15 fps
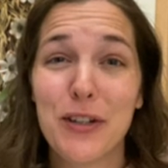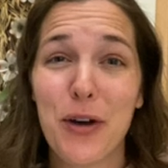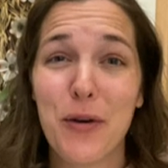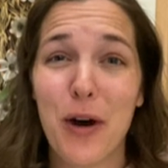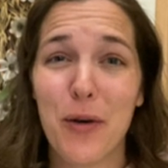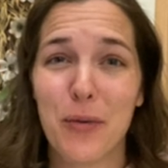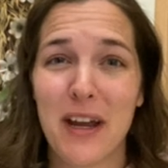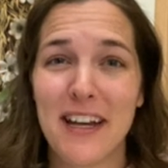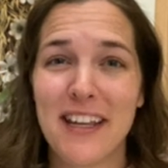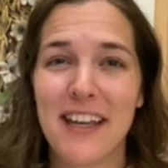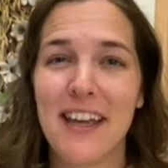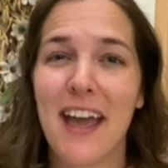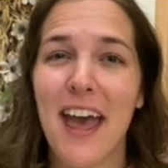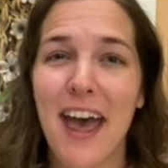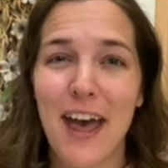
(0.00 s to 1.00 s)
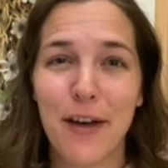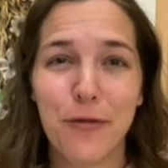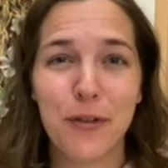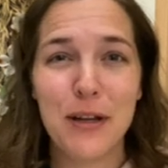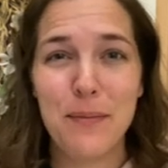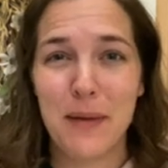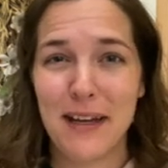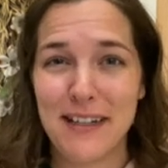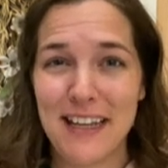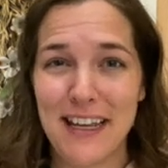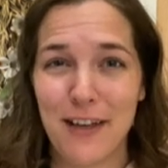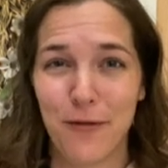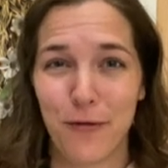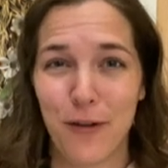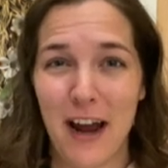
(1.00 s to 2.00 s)
know already, every
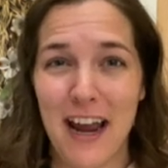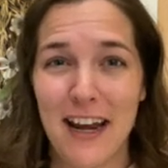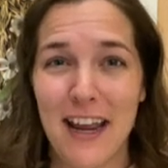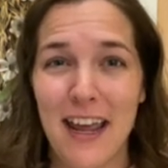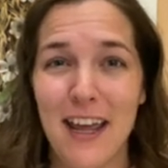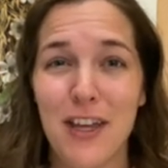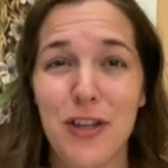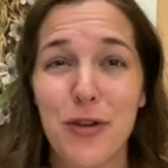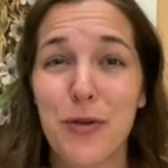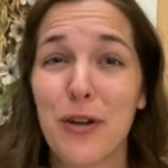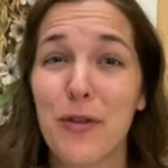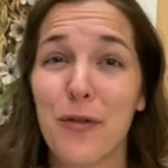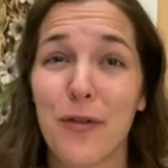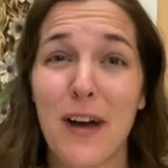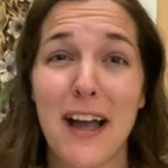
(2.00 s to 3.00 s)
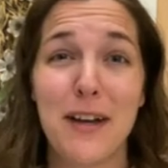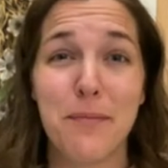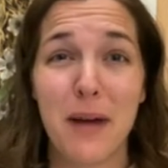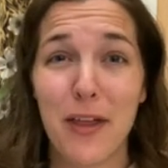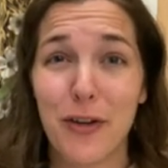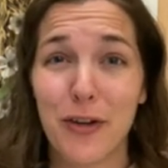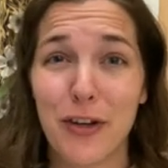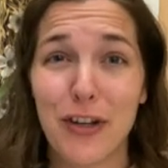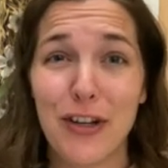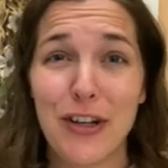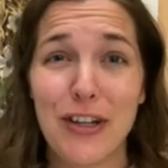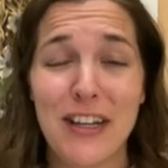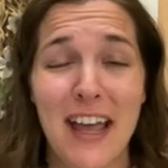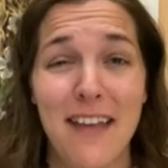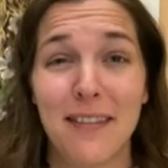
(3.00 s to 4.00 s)
Monday and Friday, you can find
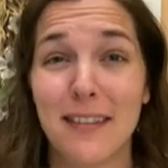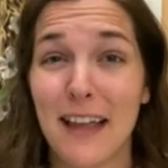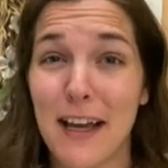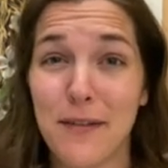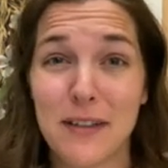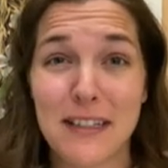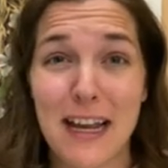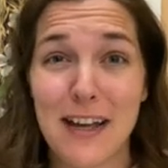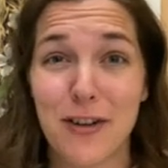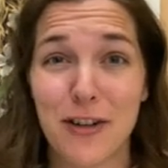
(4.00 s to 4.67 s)
motherhood and lifestyle